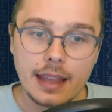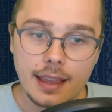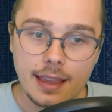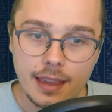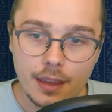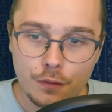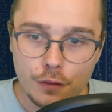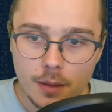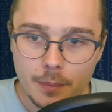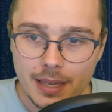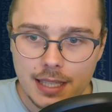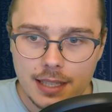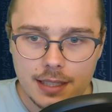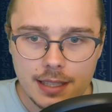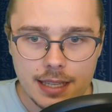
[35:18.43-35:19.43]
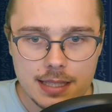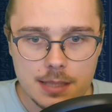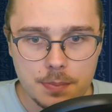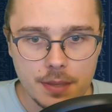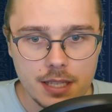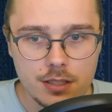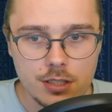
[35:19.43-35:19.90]
if your minion gets
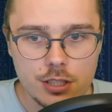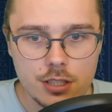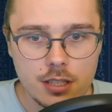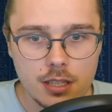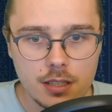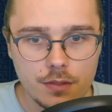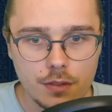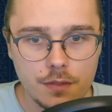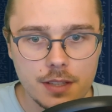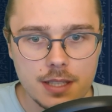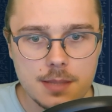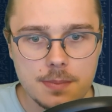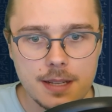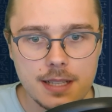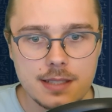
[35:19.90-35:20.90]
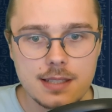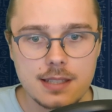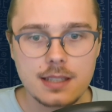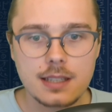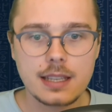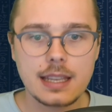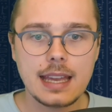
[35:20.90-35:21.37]
banished, if your field
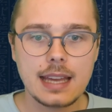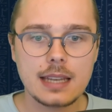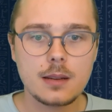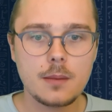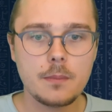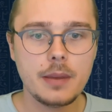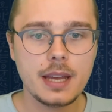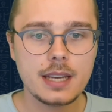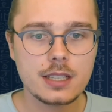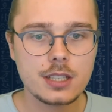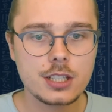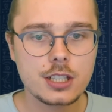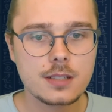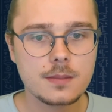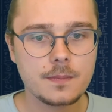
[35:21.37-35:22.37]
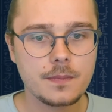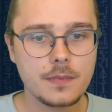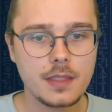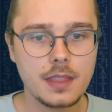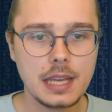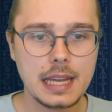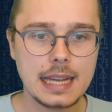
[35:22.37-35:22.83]
spells get banished,
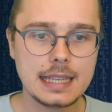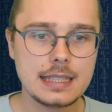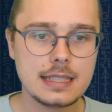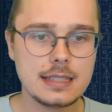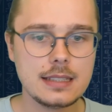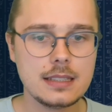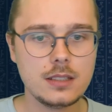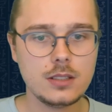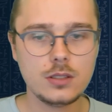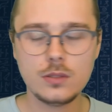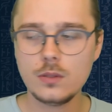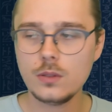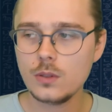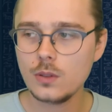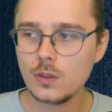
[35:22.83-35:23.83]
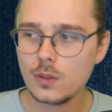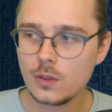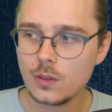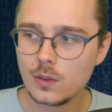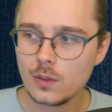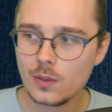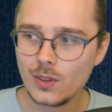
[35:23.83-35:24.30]
that
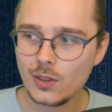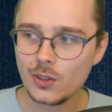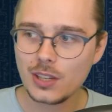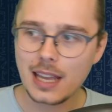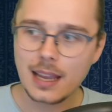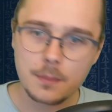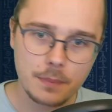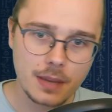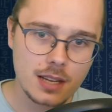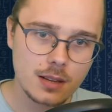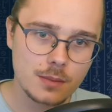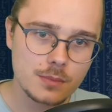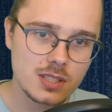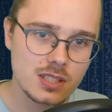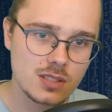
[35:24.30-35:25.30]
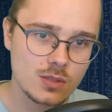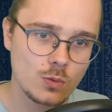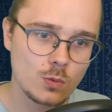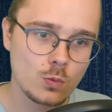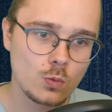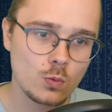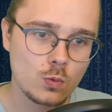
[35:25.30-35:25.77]
your deck becomes
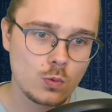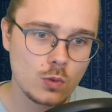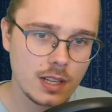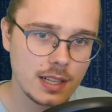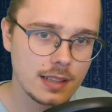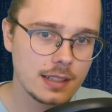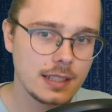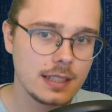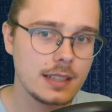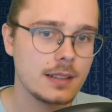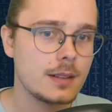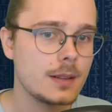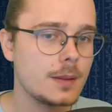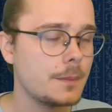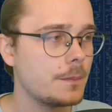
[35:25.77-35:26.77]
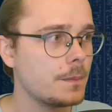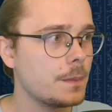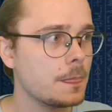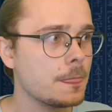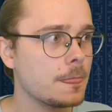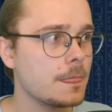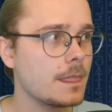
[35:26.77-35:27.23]
really,
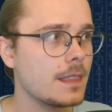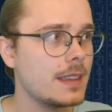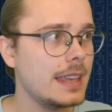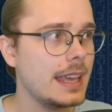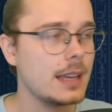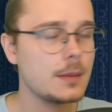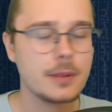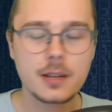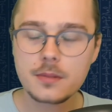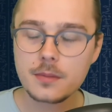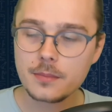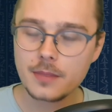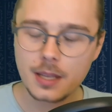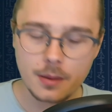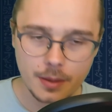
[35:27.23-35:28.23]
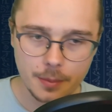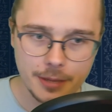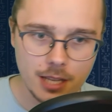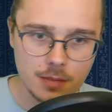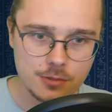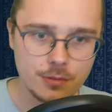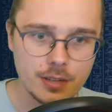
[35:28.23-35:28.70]
it
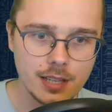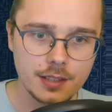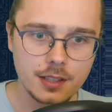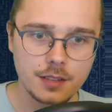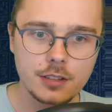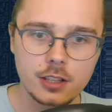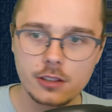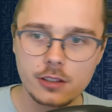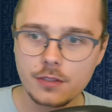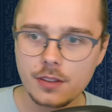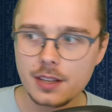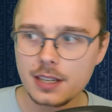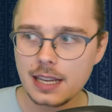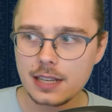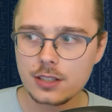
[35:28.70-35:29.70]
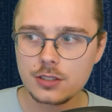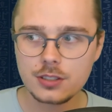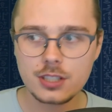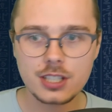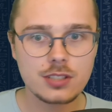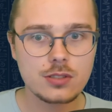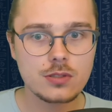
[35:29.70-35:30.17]
becomes really difficult for the deck to
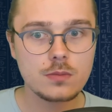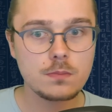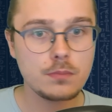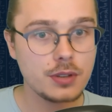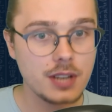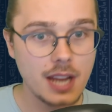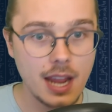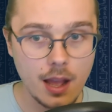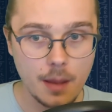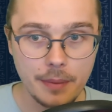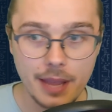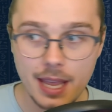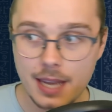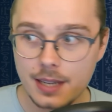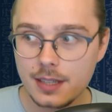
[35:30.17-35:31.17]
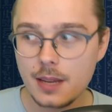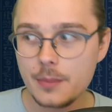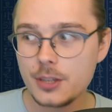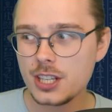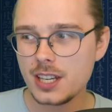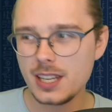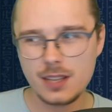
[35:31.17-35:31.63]
just put up any
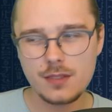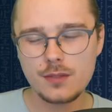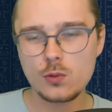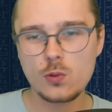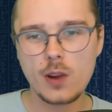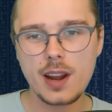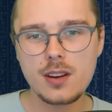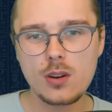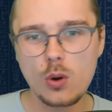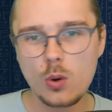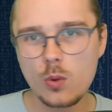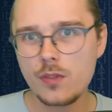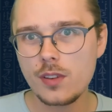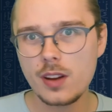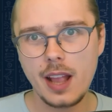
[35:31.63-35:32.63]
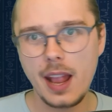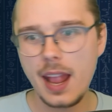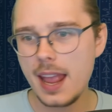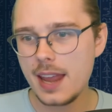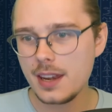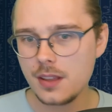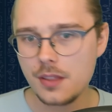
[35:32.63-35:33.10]
damage and even run over
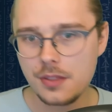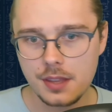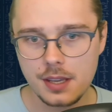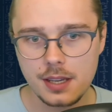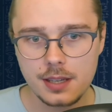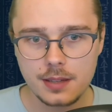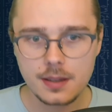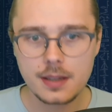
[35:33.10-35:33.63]
anything.